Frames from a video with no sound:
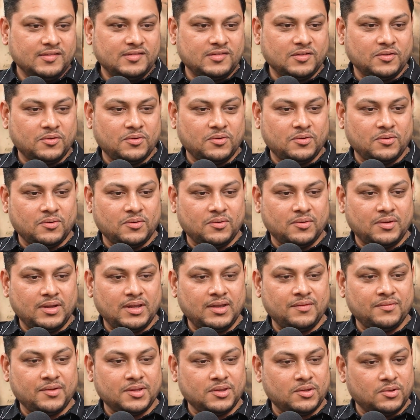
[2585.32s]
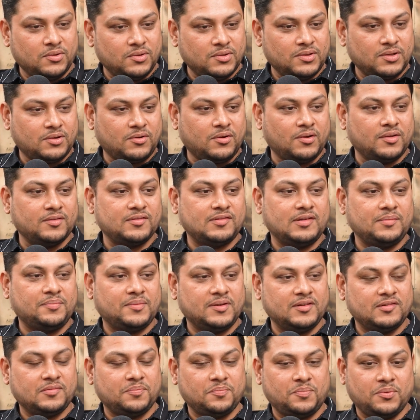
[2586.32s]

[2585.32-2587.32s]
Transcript: So even though the concept is